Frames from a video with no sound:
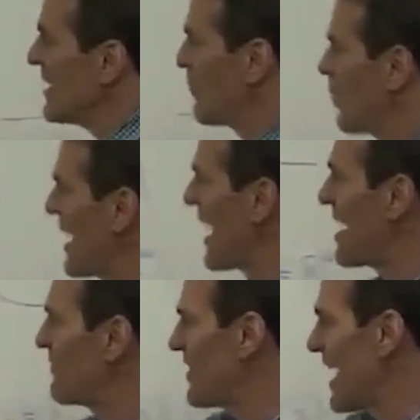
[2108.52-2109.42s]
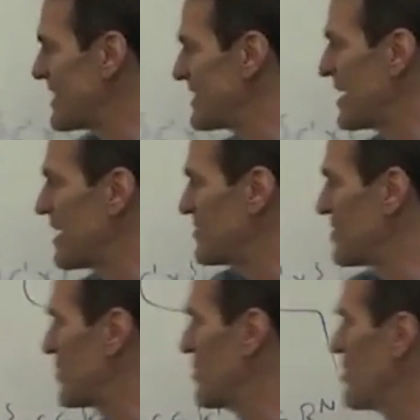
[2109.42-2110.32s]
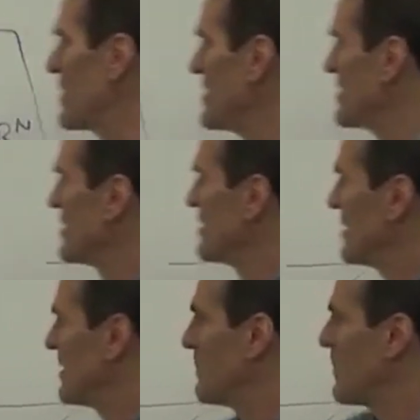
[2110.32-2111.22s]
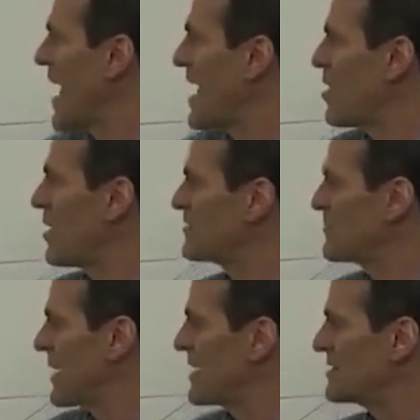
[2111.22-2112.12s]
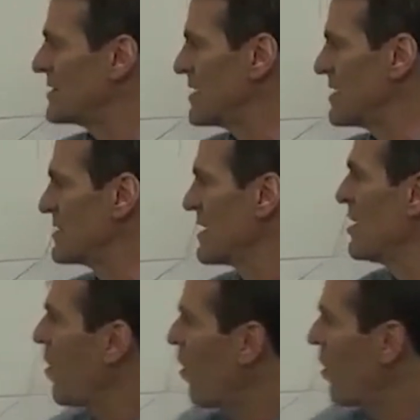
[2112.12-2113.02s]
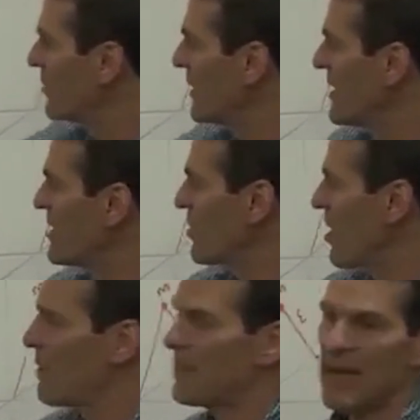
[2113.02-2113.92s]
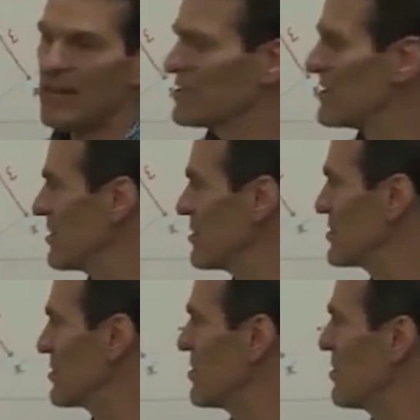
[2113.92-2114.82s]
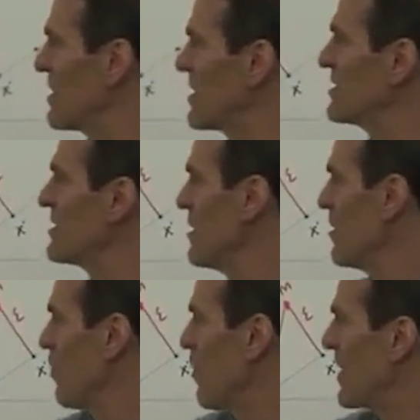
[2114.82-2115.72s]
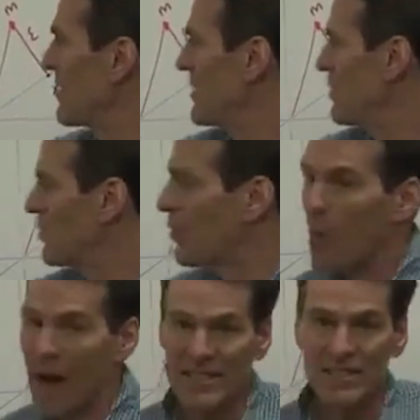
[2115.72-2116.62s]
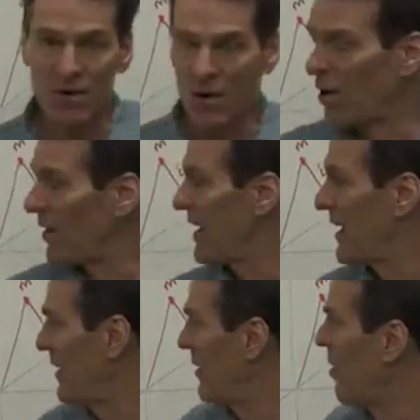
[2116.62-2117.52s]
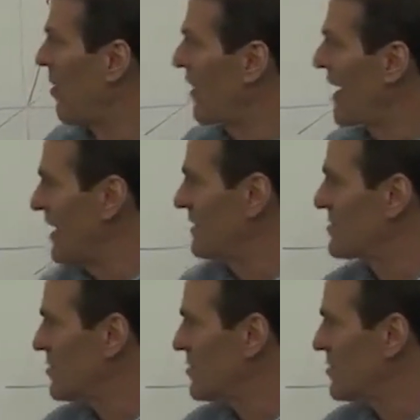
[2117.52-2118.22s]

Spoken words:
If we have that set of securities, then the payoff space is all linear combinations of those securities where the weights are in Rn.